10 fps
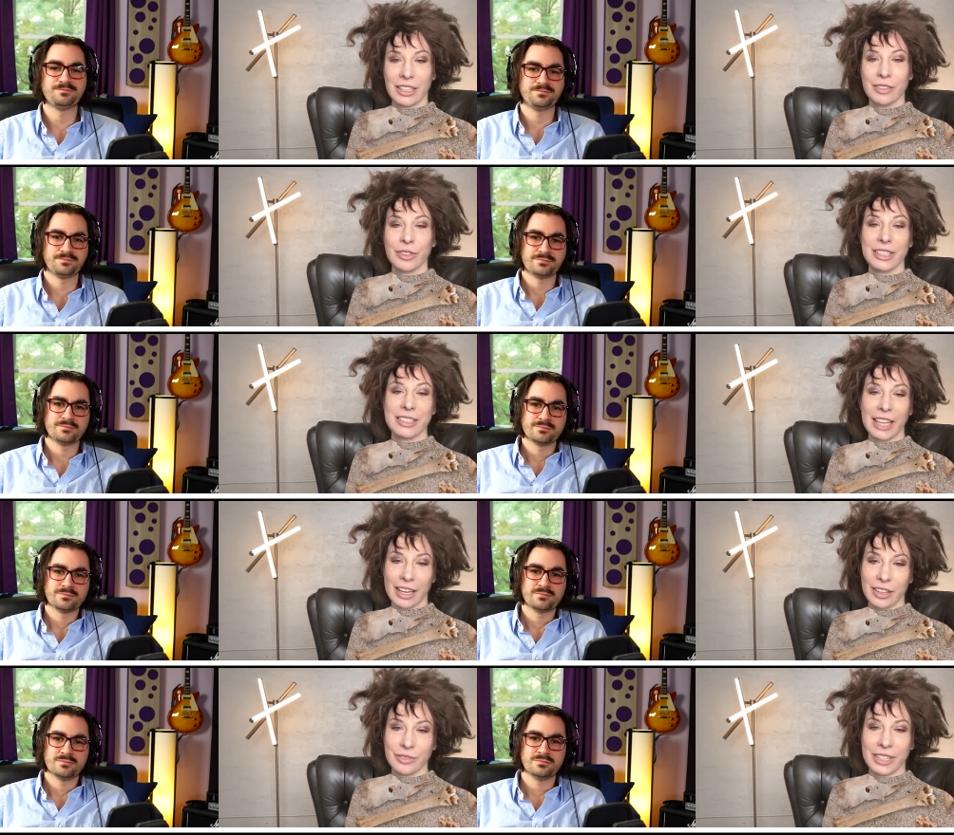Speaker 1: for the
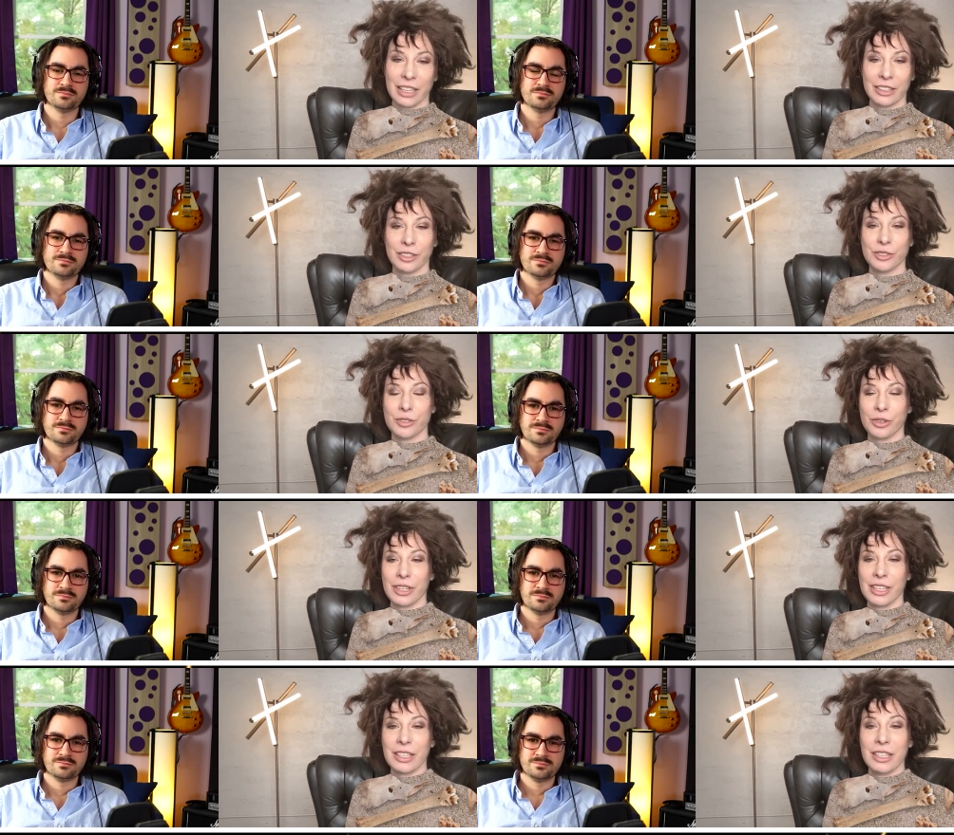sake of telling your
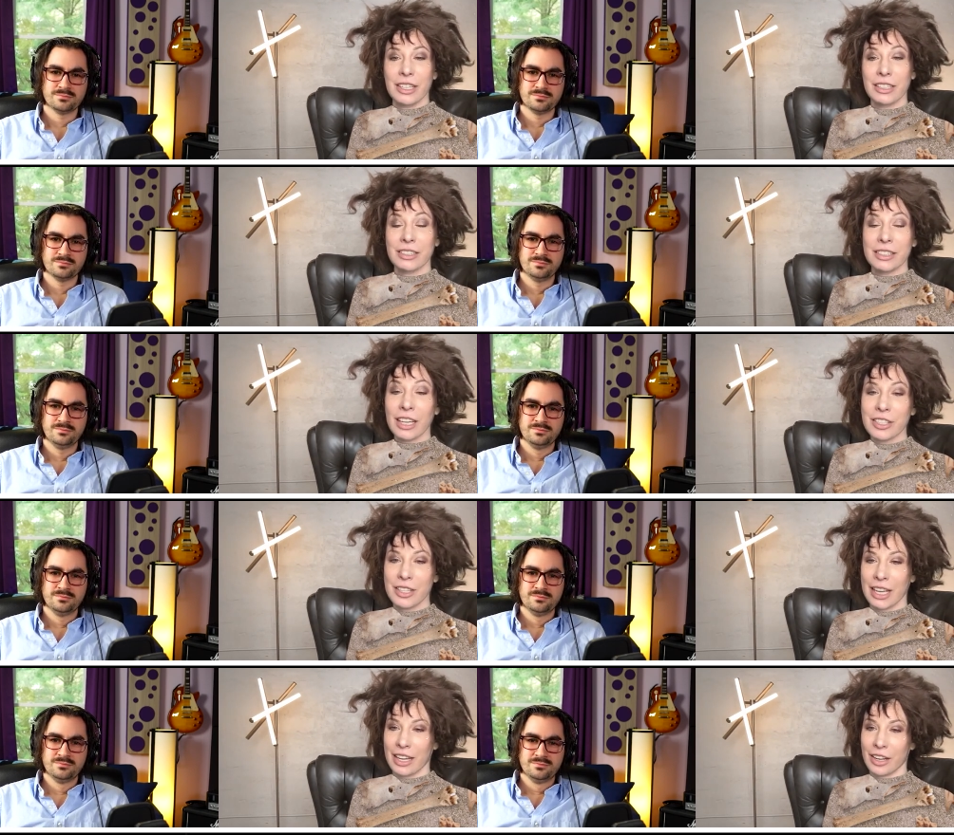story
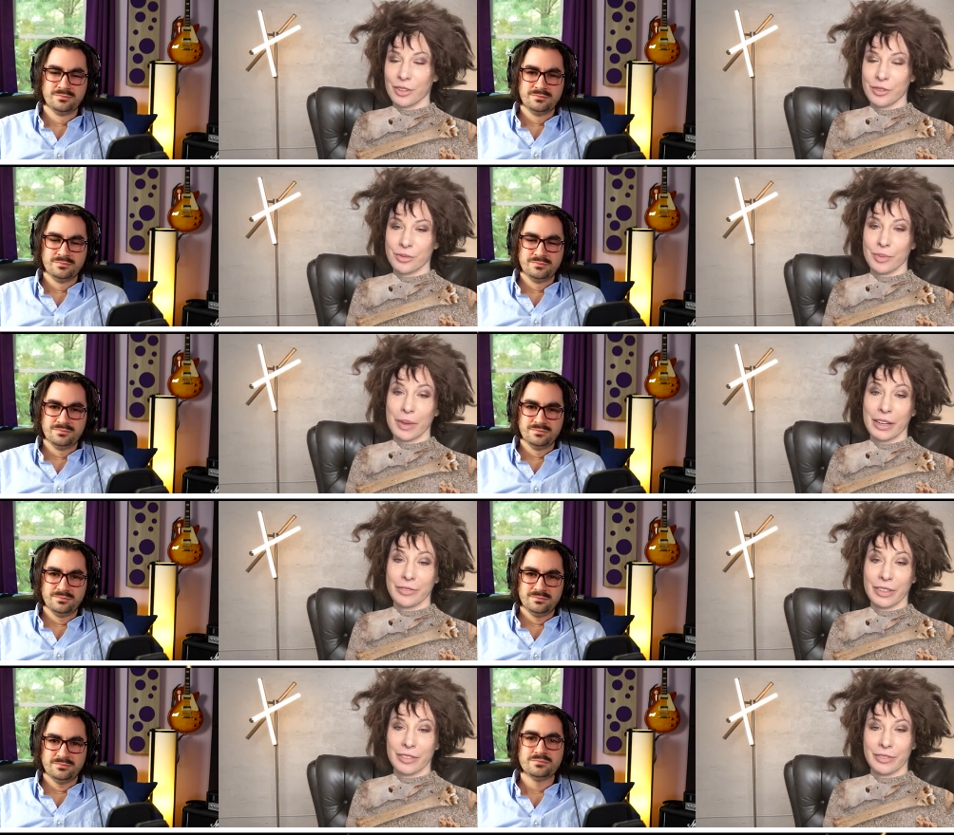such that others will
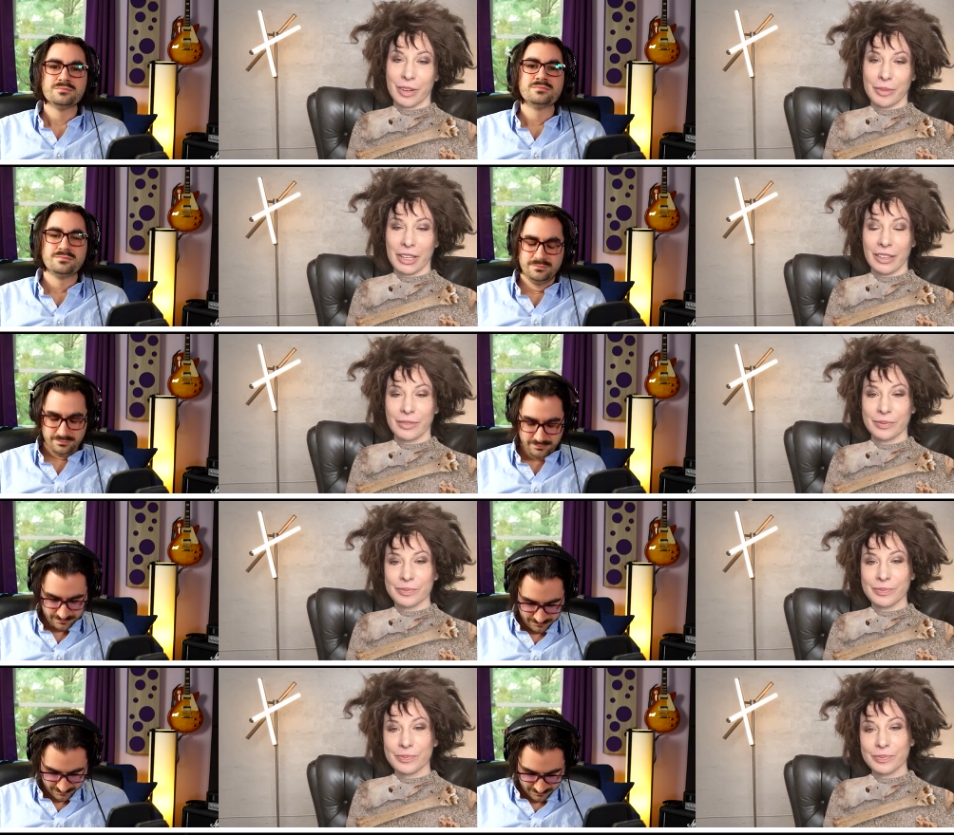benefit from it.
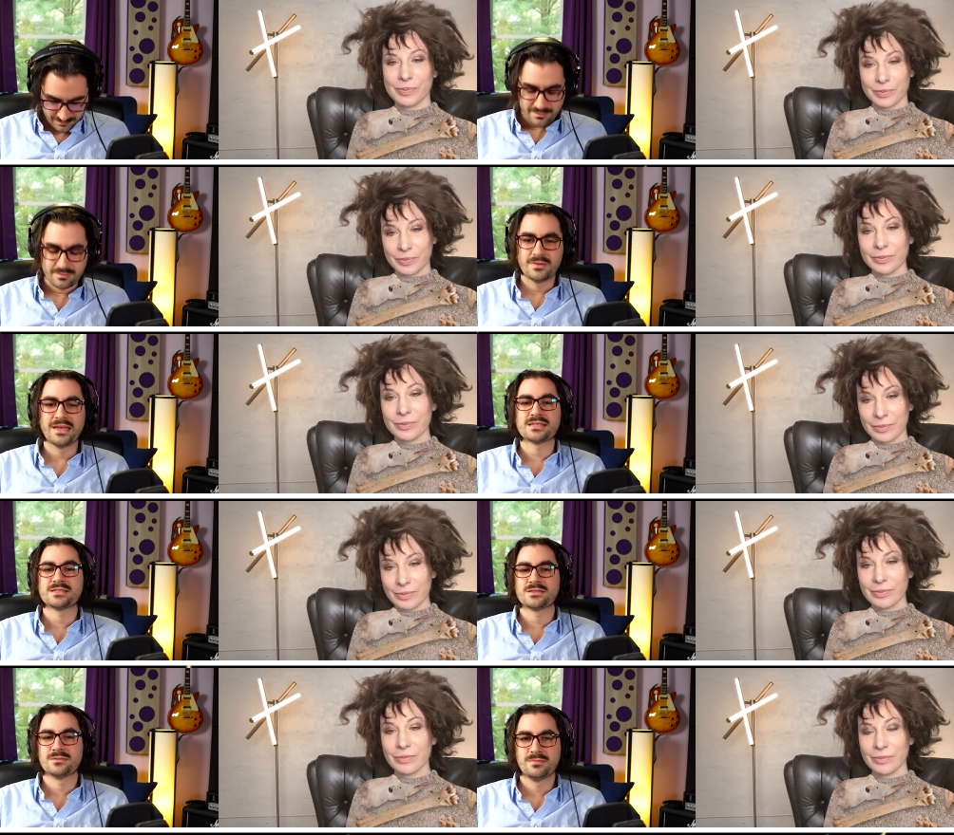
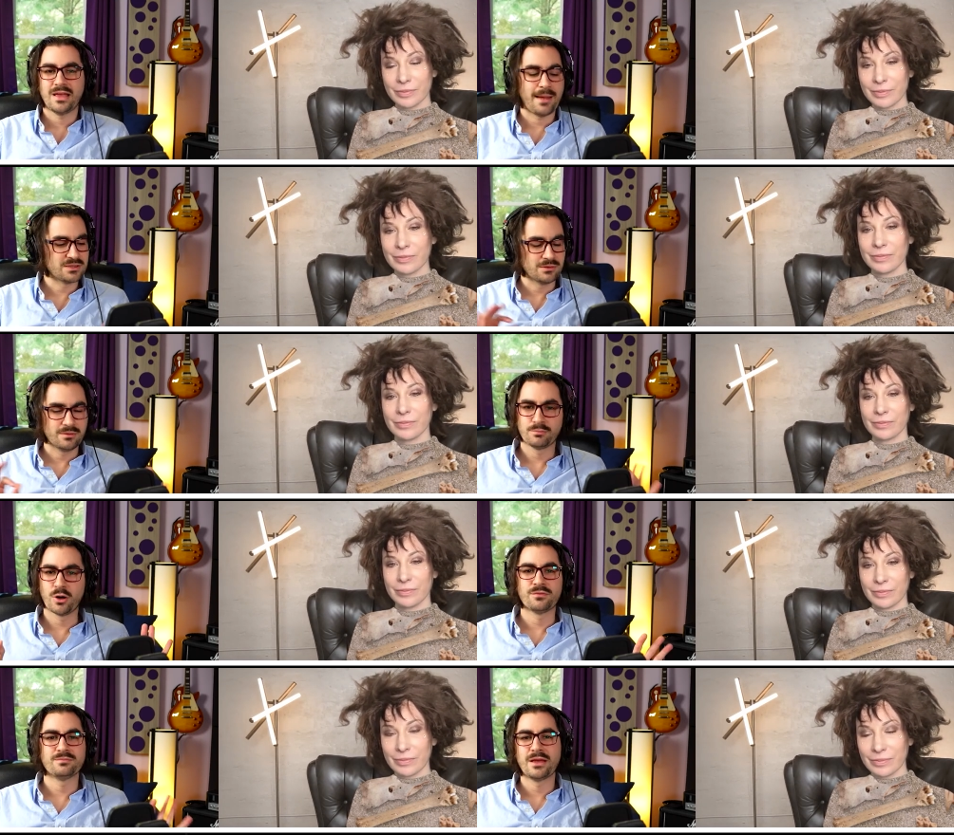
Speaker 2: Yes. Absolutely
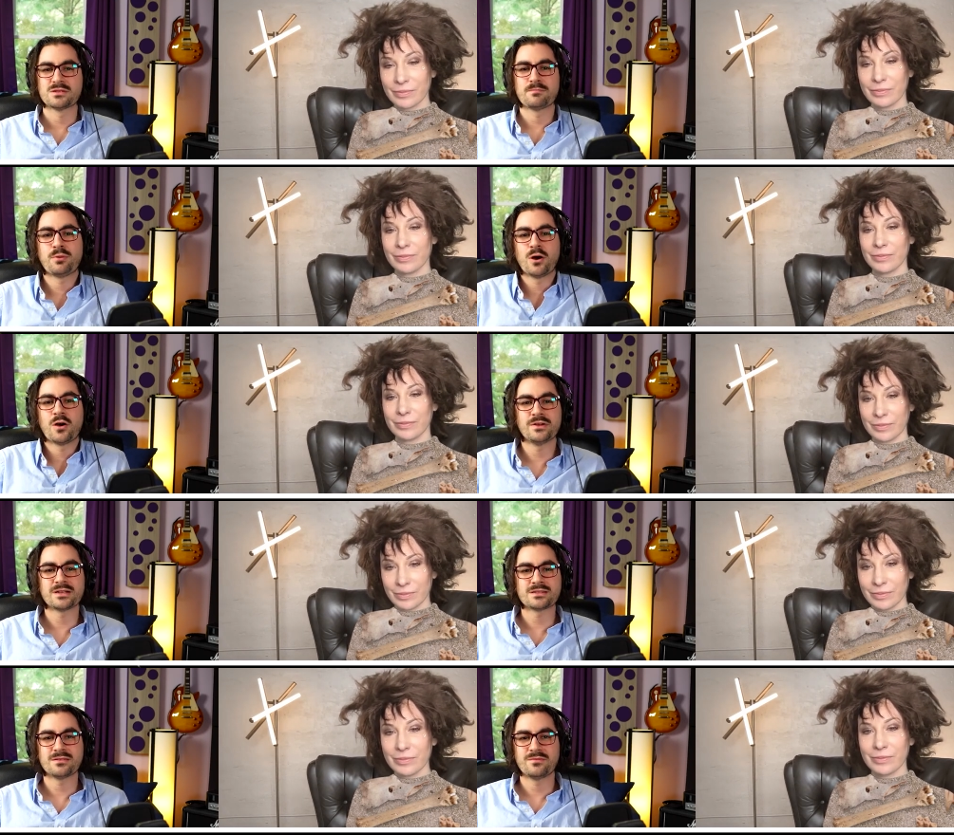perfect. That was a
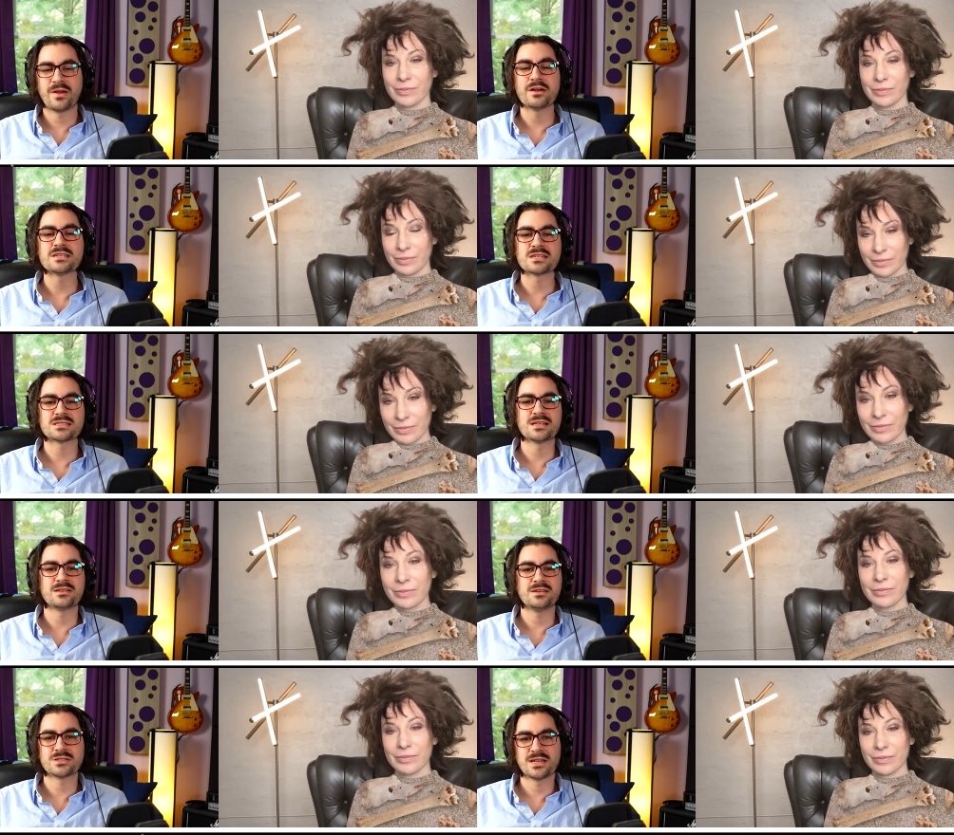perfect, very
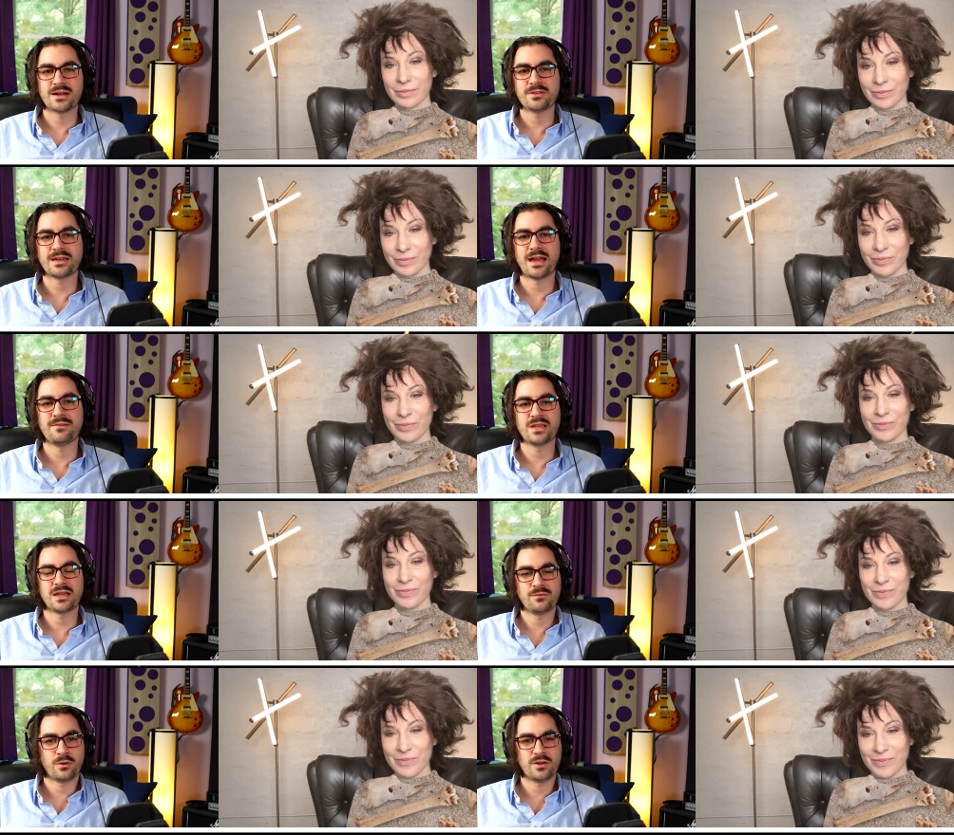succinctly. You said everything I've
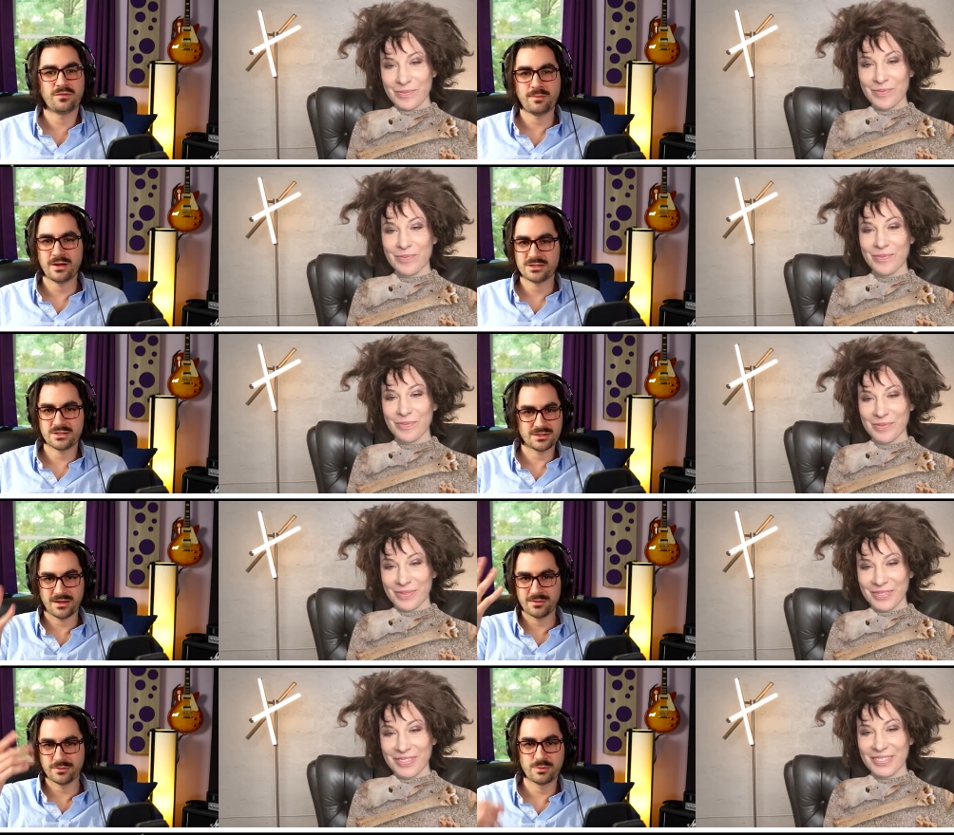taken 45 minutes to
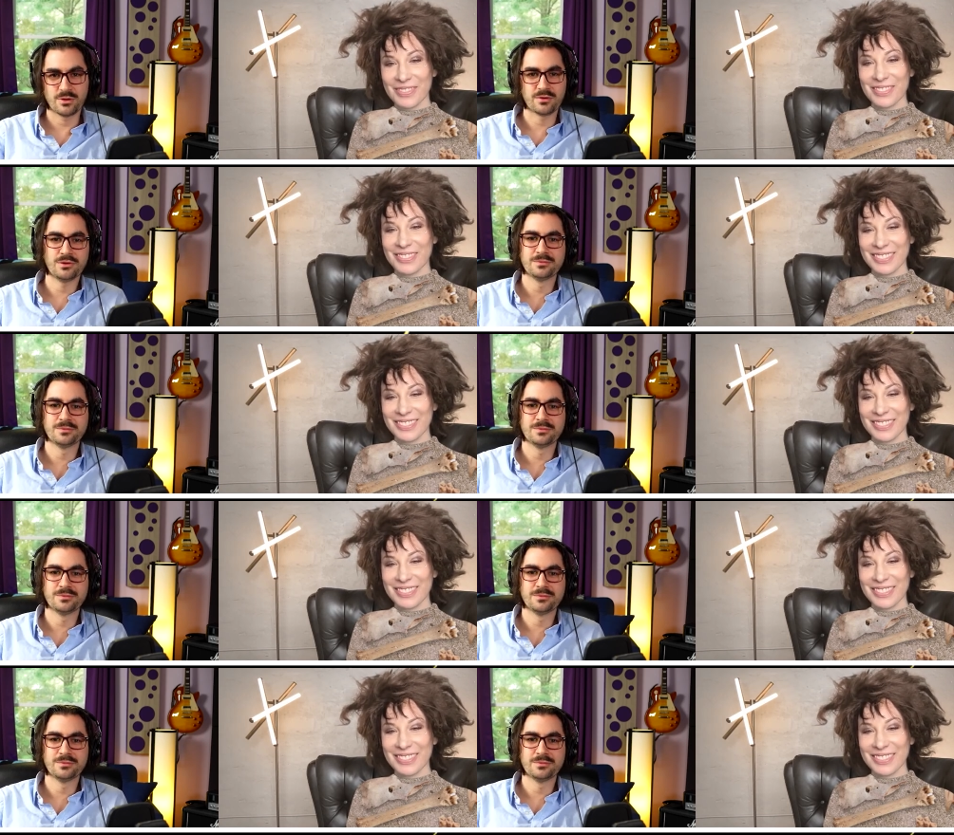say. It was beautiful.